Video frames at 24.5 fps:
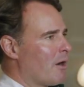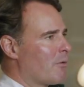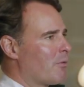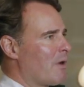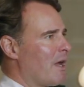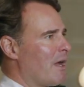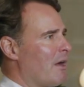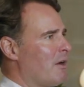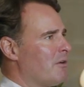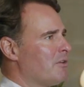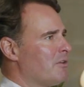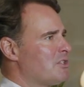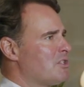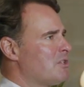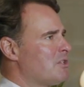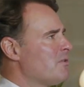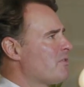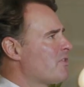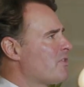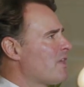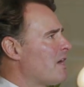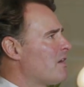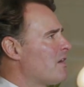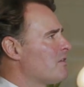around
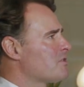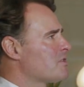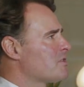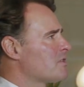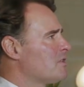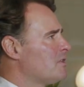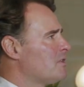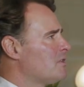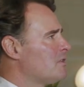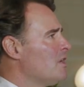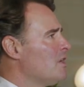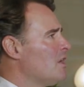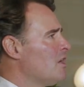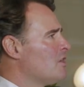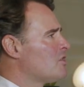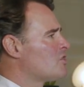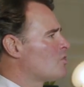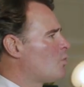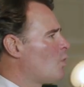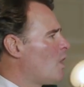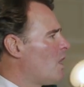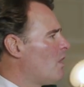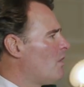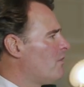
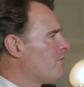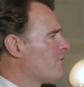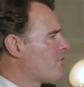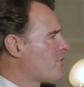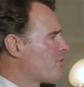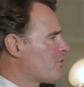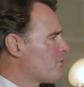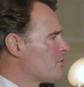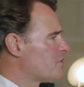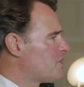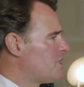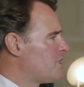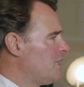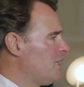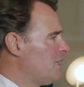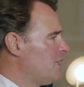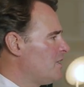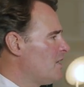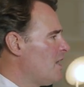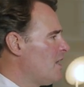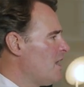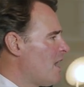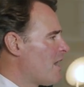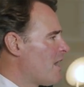2012,
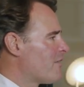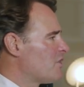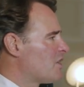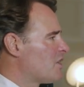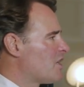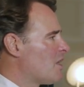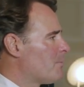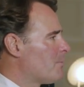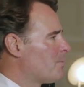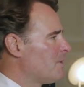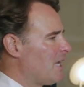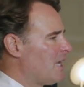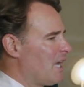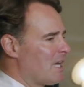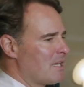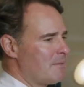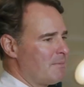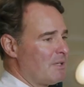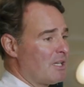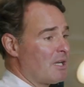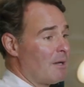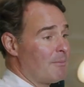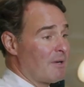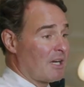13, every company had to
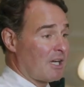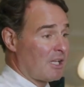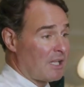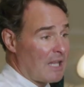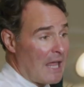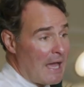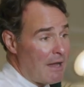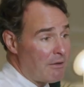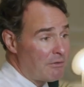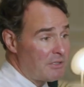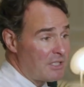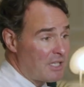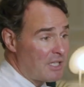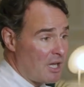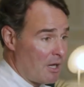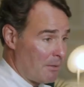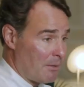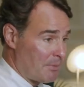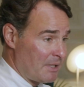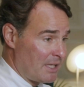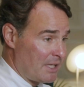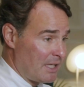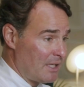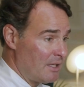become a cloud
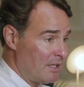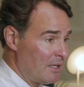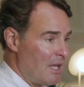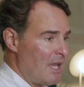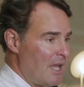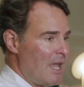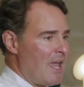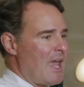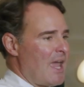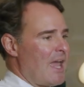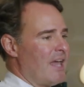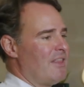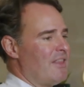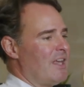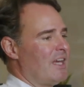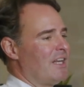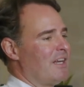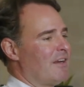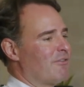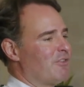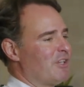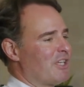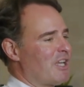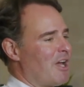company, and then
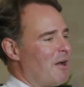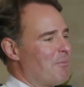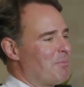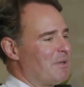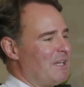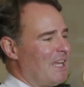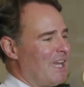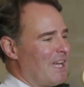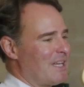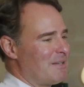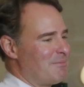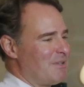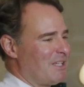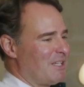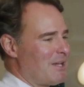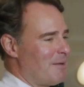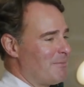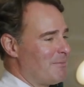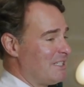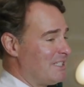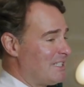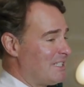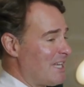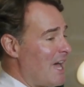every company had to
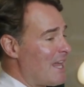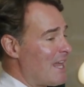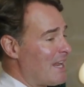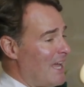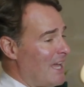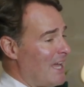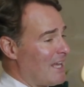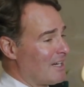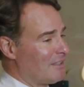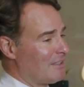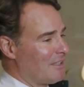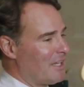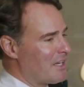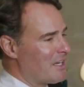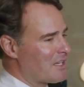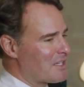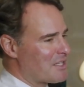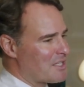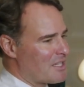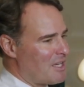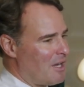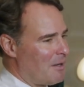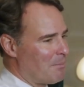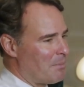become a data
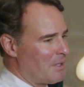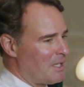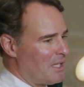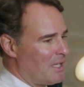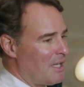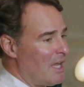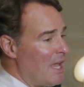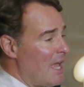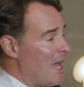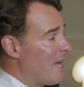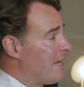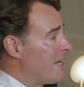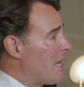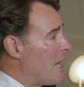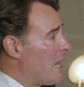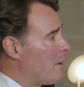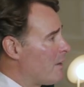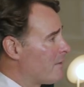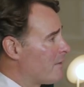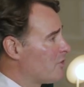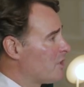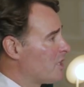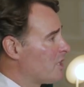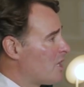analytics company, and now
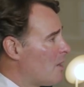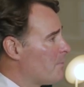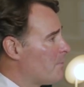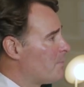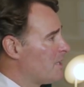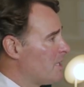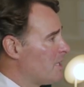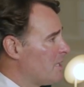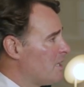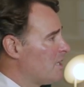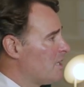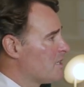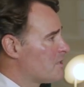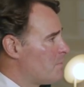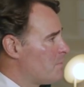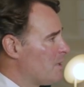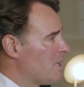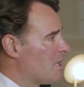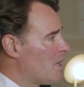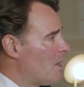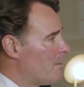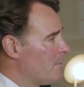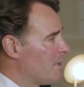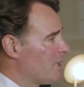every company is
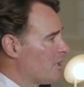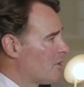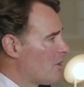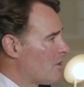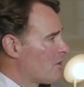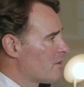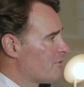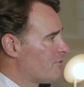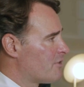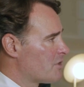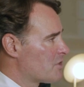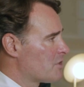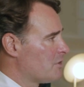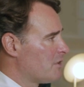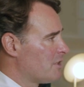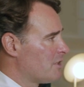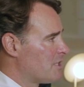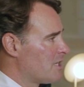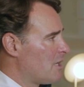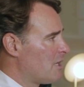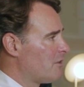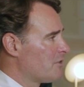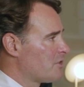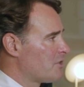becoming an artificial
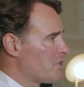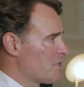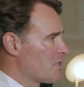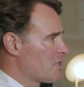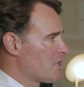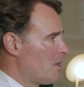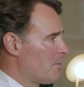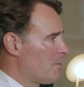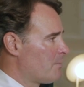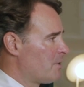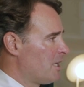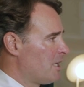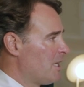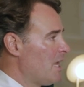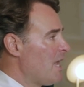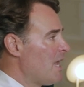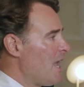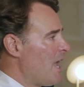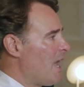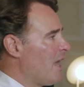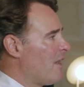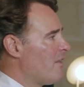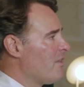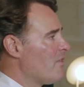intelligence company.
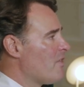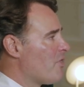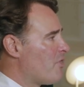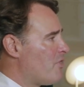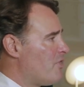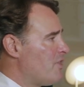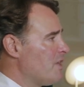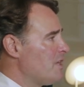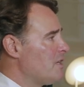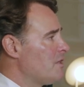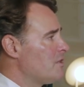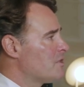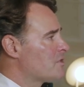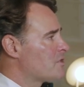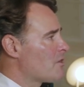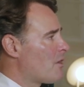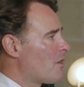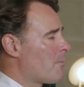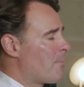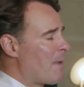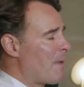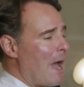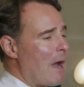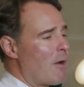And these
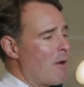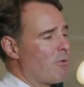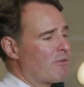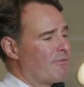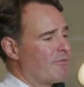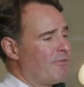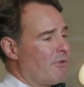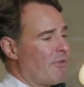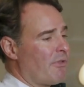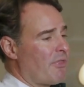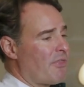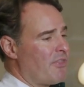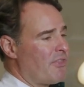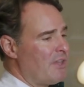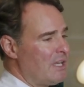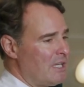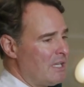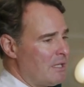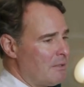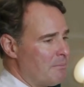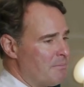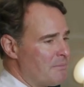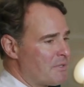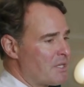are powerful
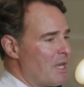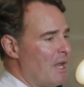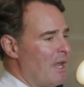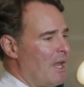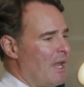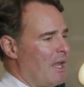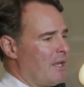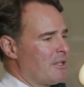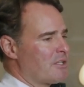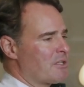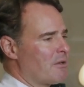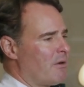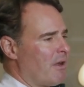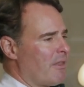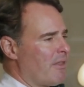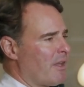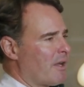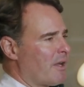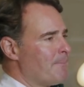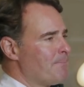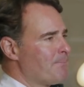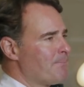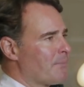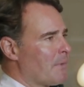themes, and so I
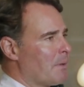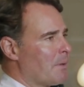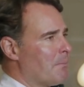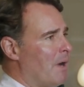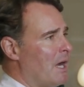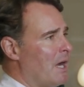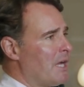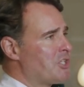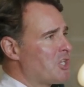think my